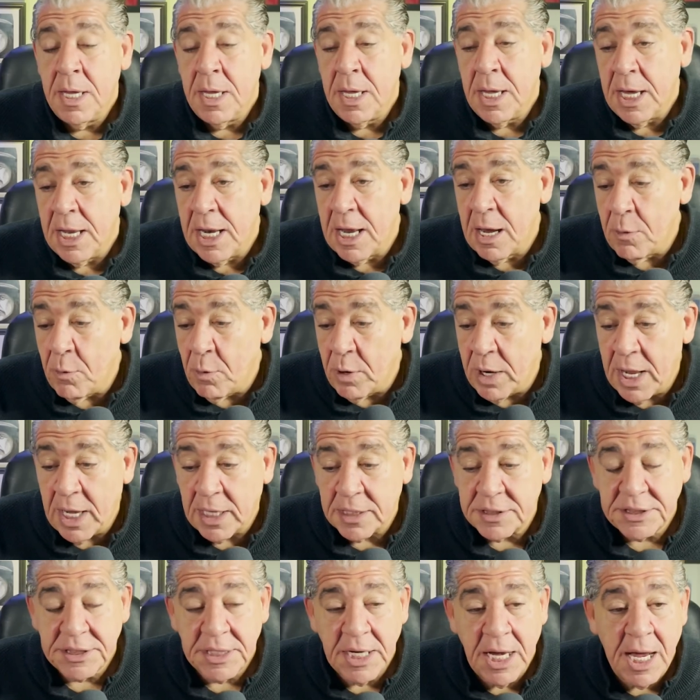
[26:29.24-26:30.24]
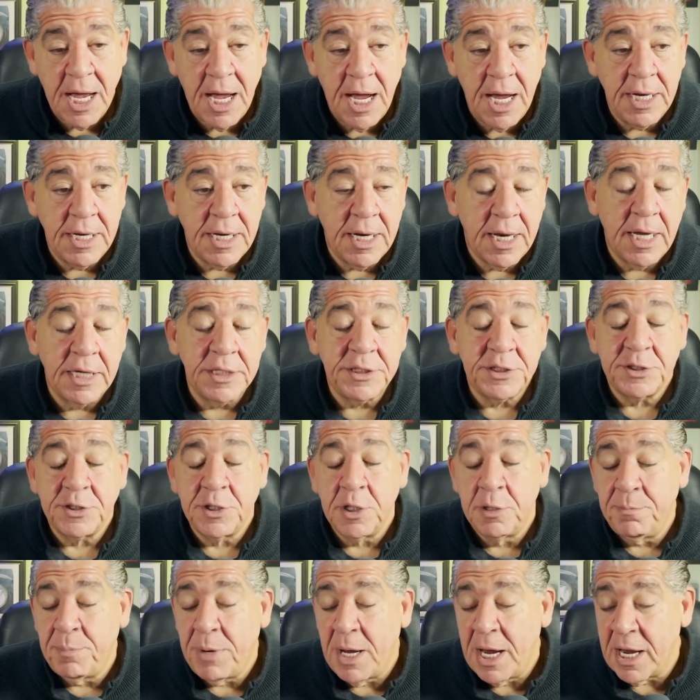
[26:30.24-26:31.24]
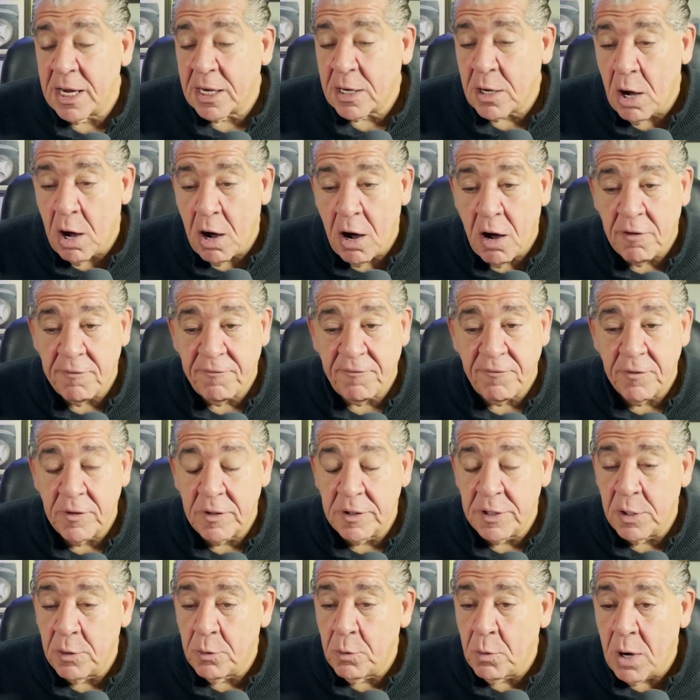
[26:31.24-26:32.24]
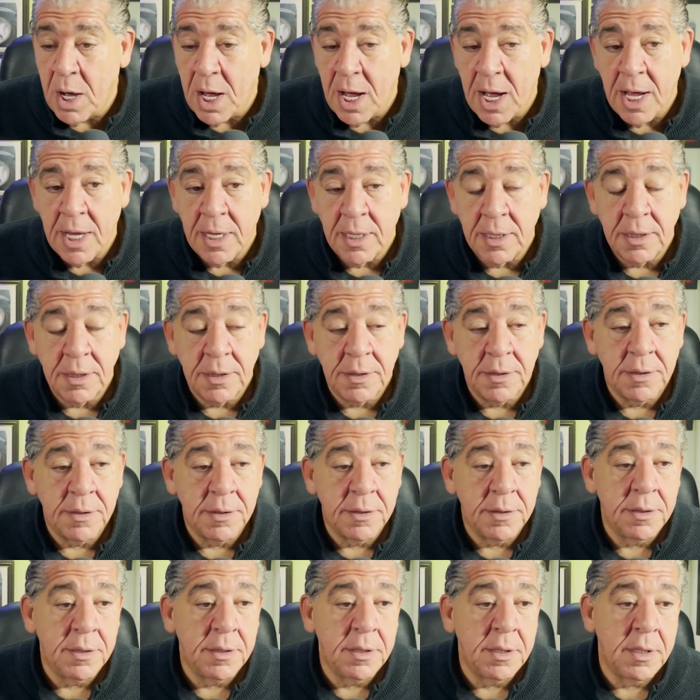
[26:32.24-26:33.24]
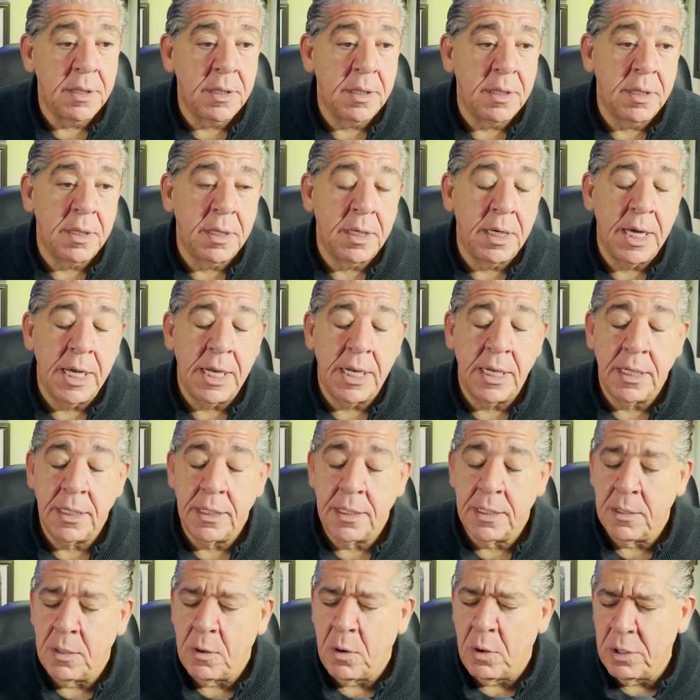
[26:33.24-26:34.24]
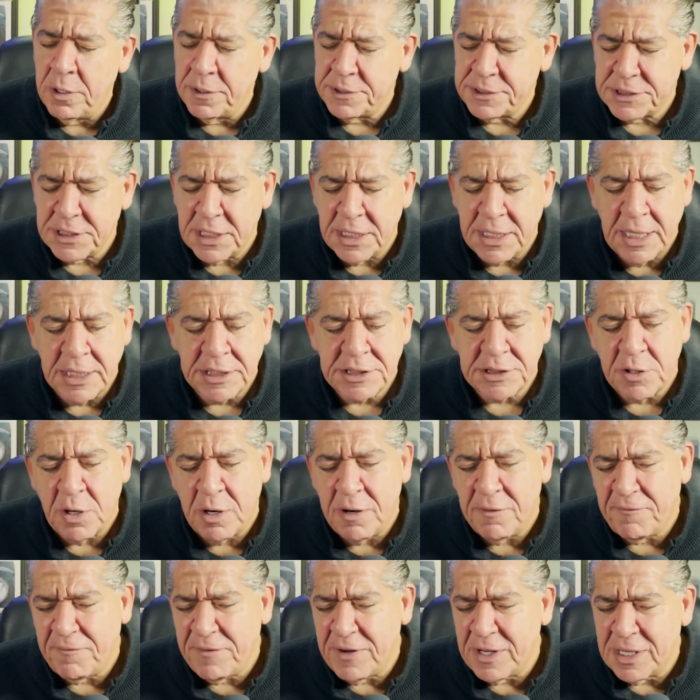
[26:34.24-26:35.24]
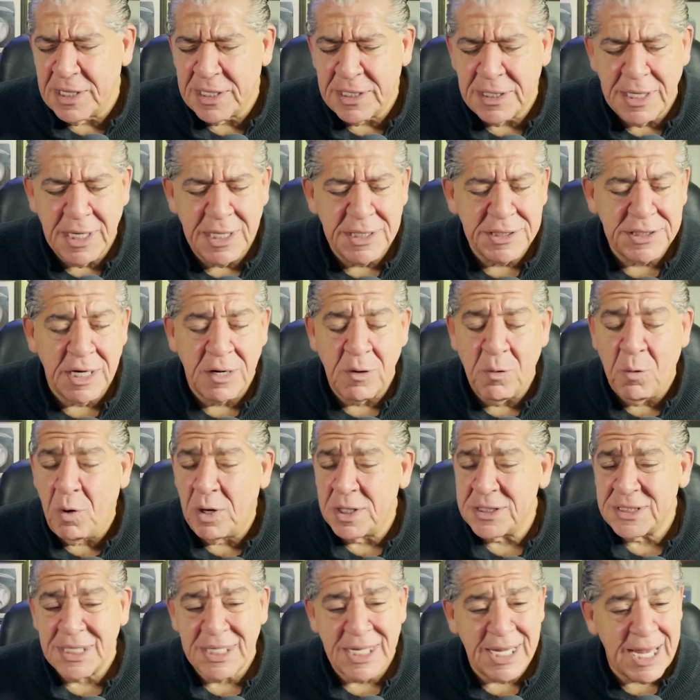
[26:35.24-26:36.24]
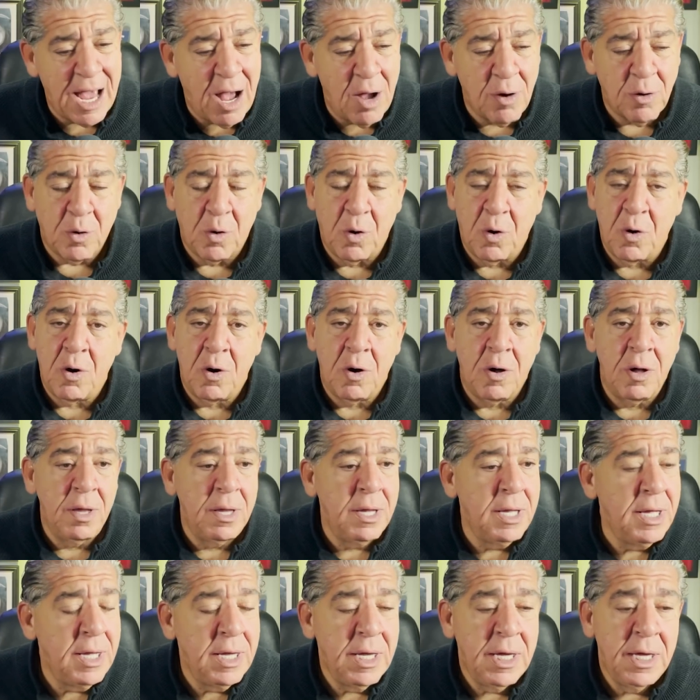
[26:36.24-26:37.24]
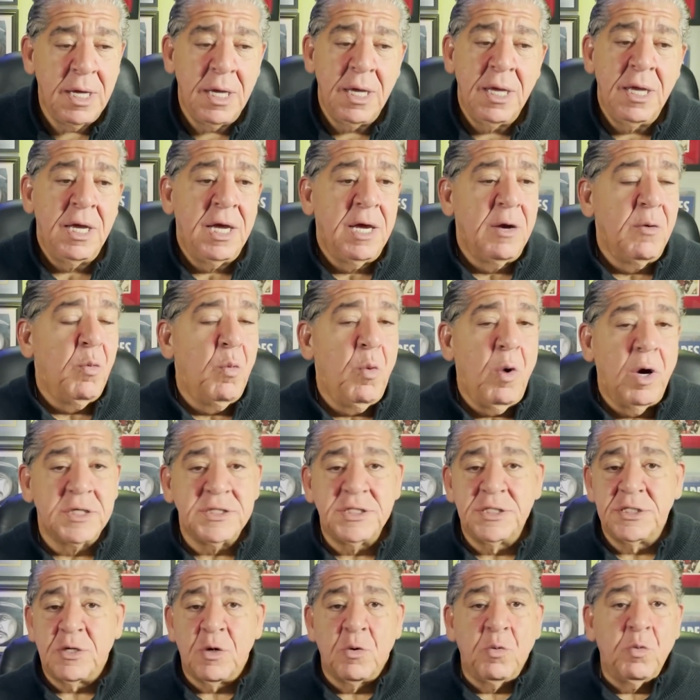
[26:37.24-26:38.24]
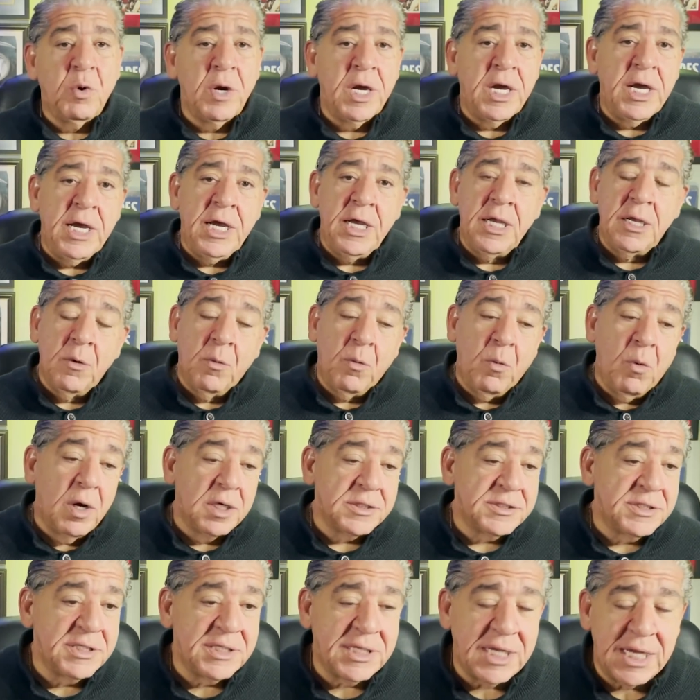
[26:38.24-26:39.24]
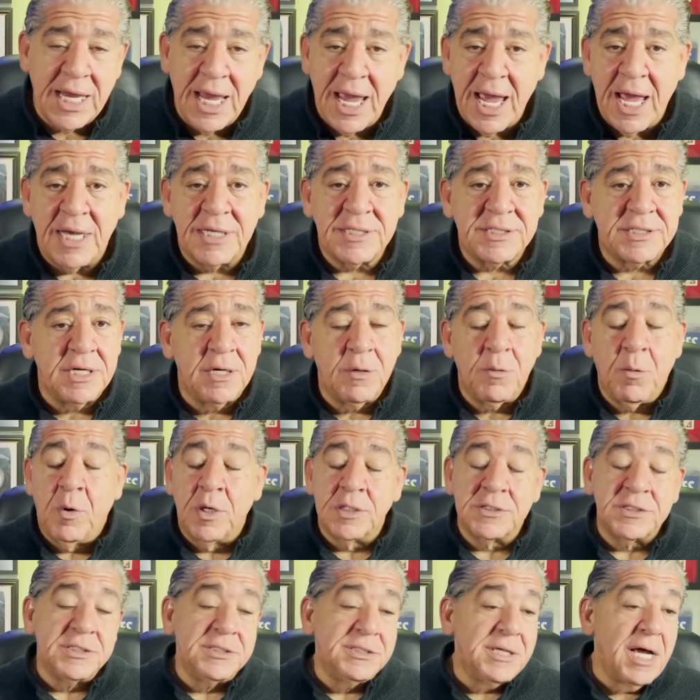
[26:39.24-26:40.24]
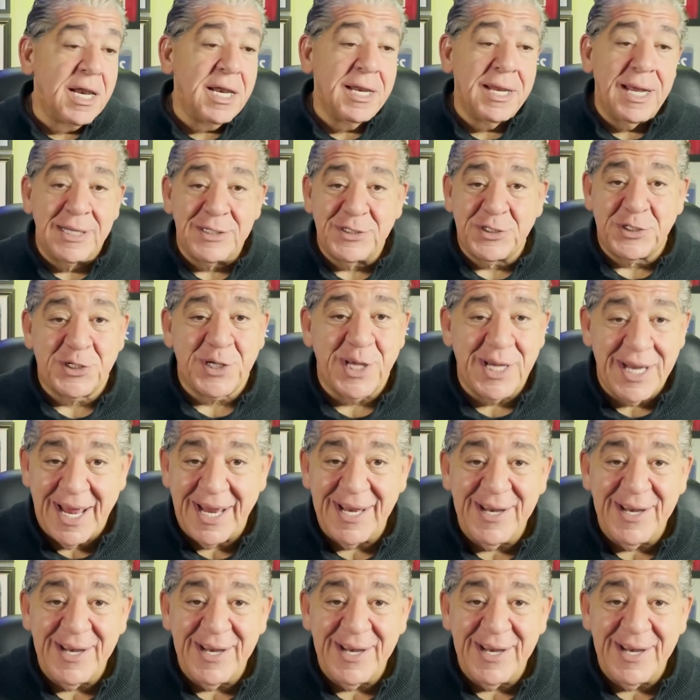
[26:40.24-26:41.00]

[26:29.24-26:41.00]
And I went outside and I stood by a car for a little while. And all of a sudden I started feeling dizzy. It wasn't the alcohol, it wasn't the weed, it wasn't the acid, it wasn't none of that shit.